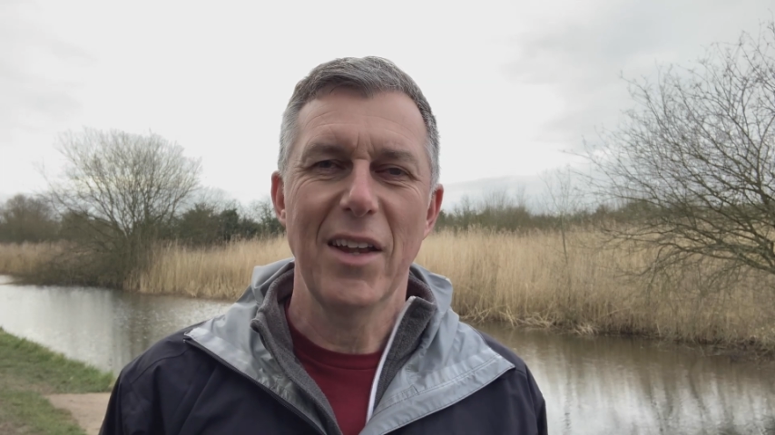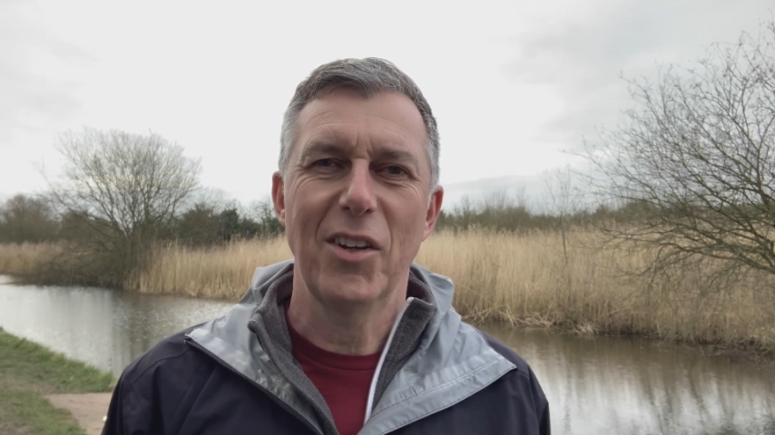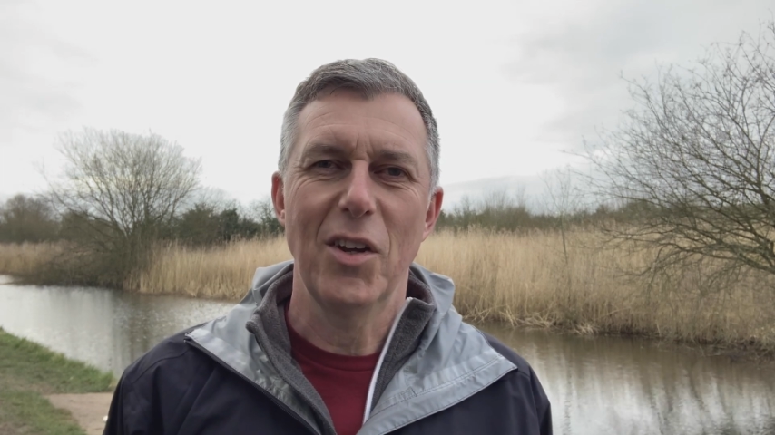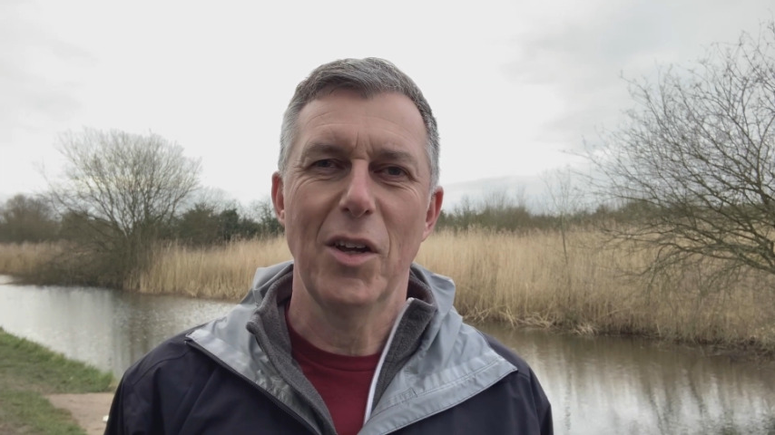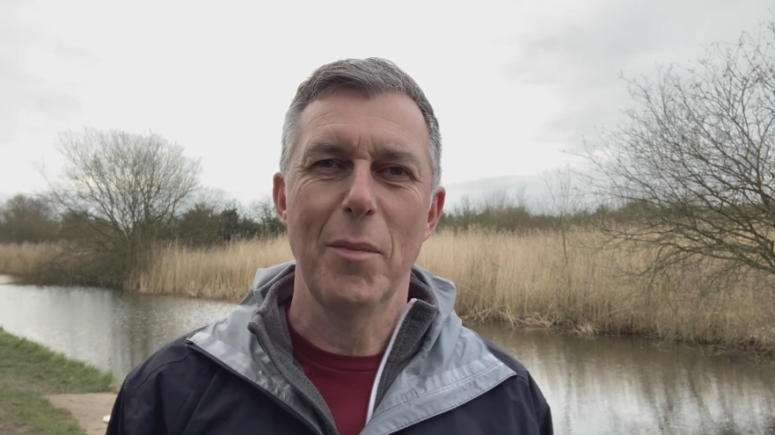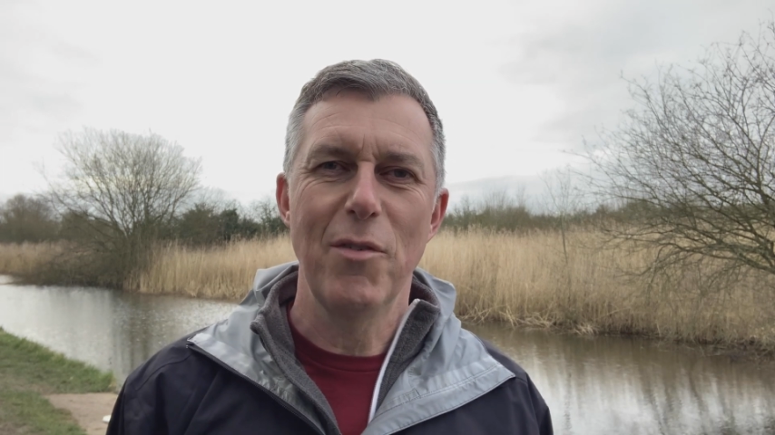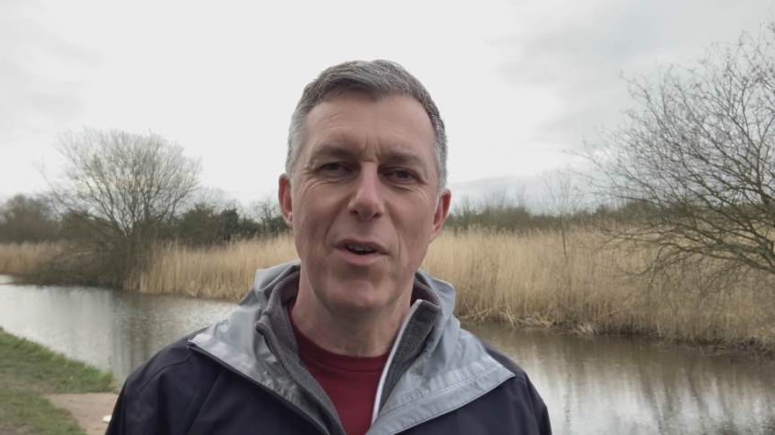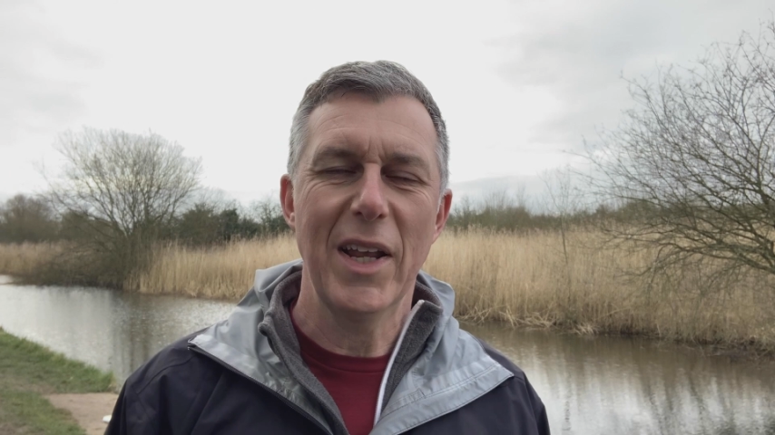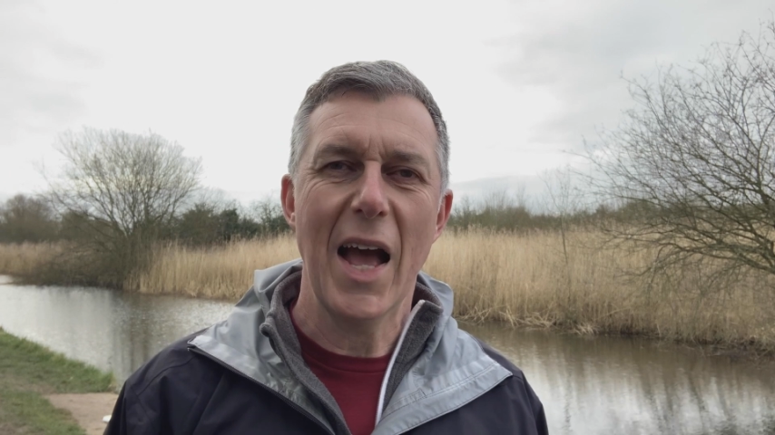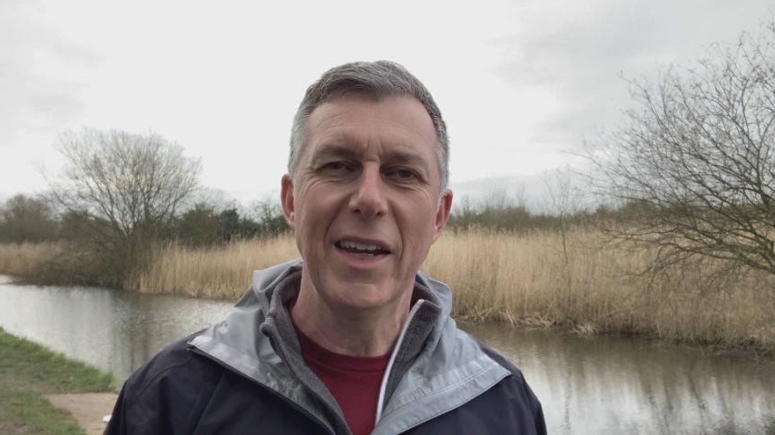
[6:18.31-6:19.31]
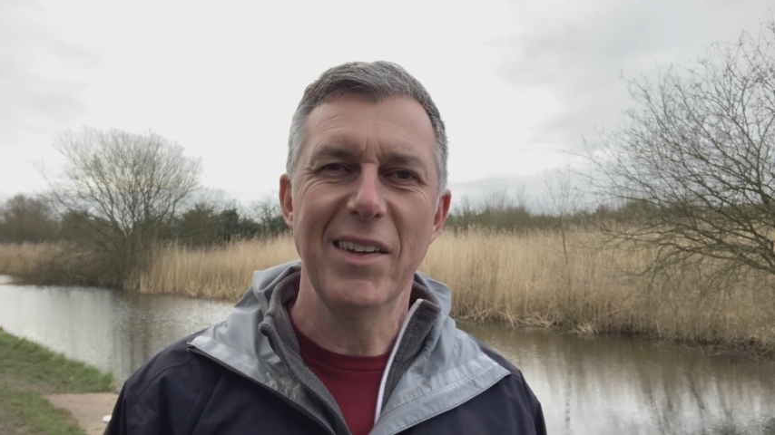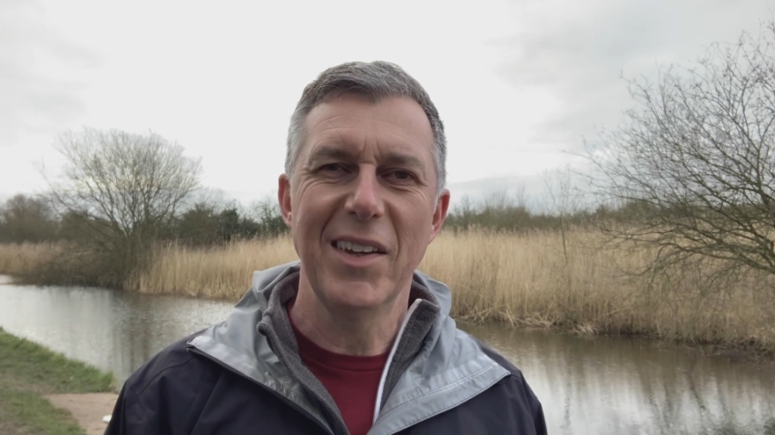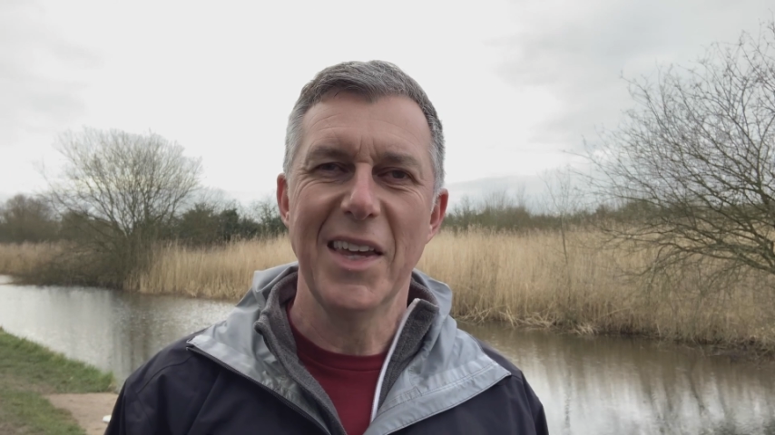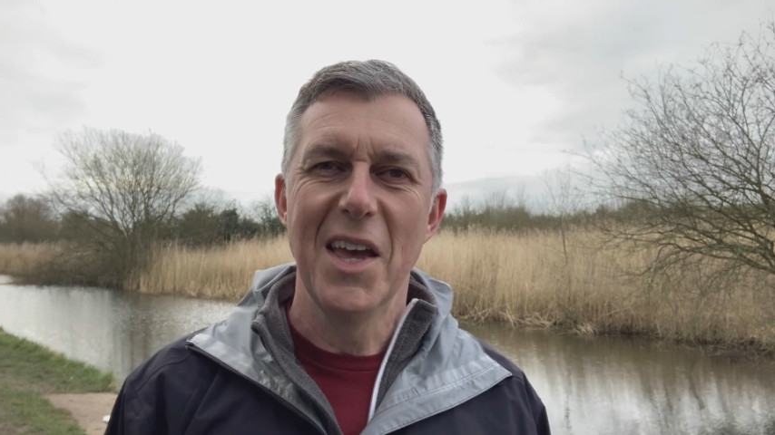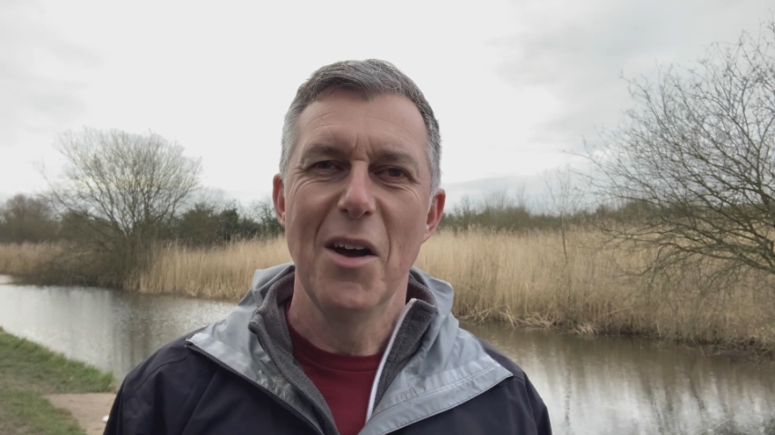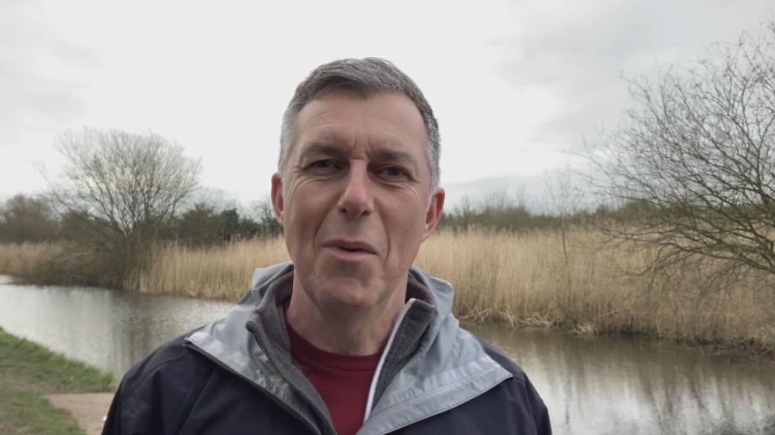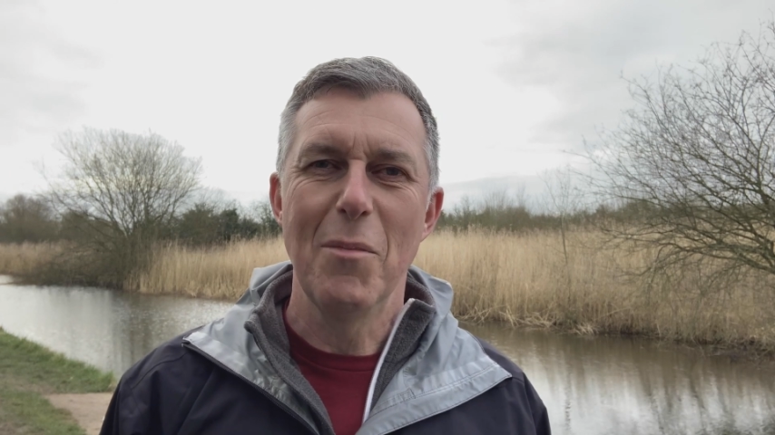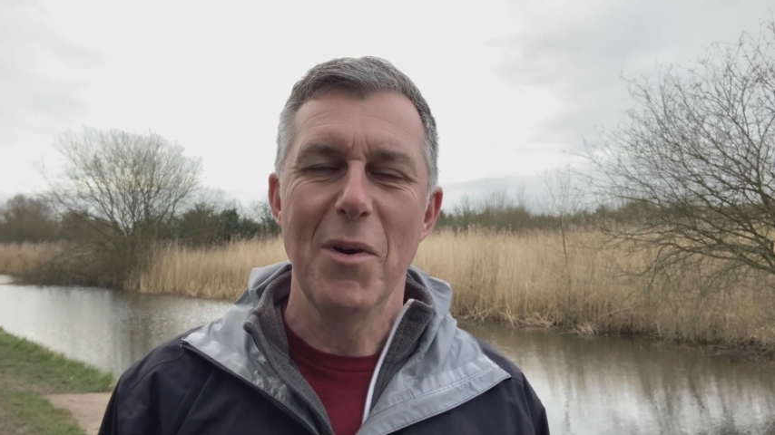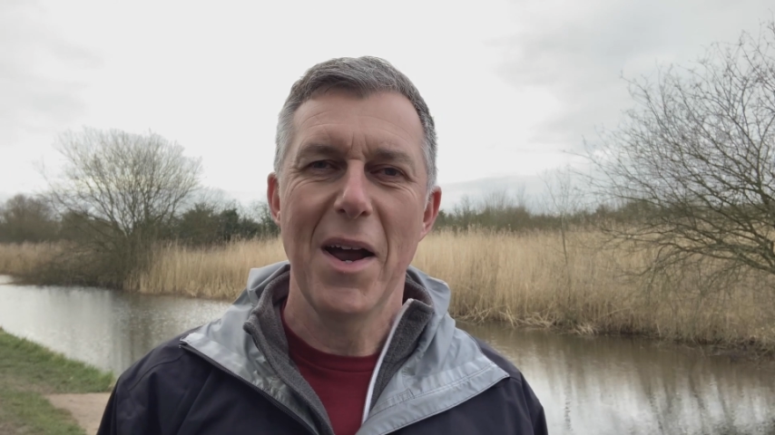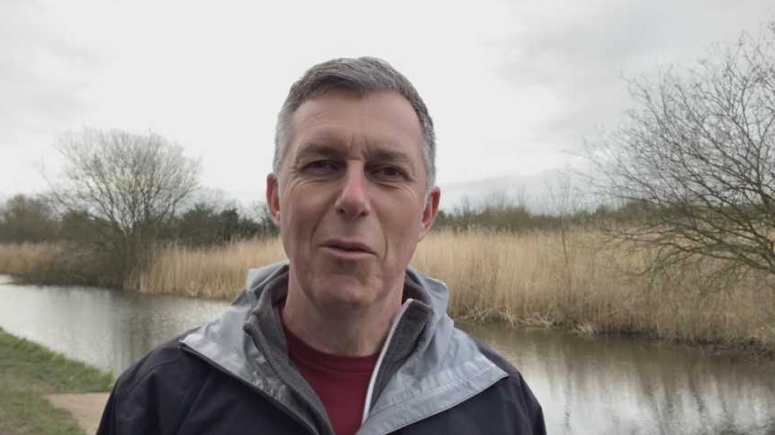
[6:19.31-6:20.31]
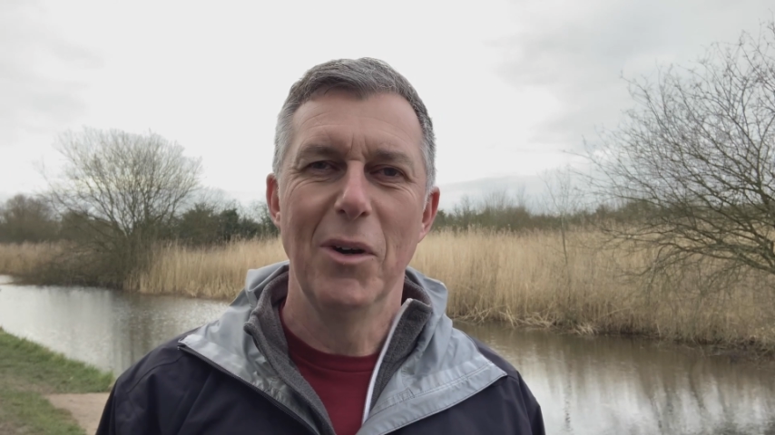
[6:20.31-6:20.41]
going to come in really handy when we're out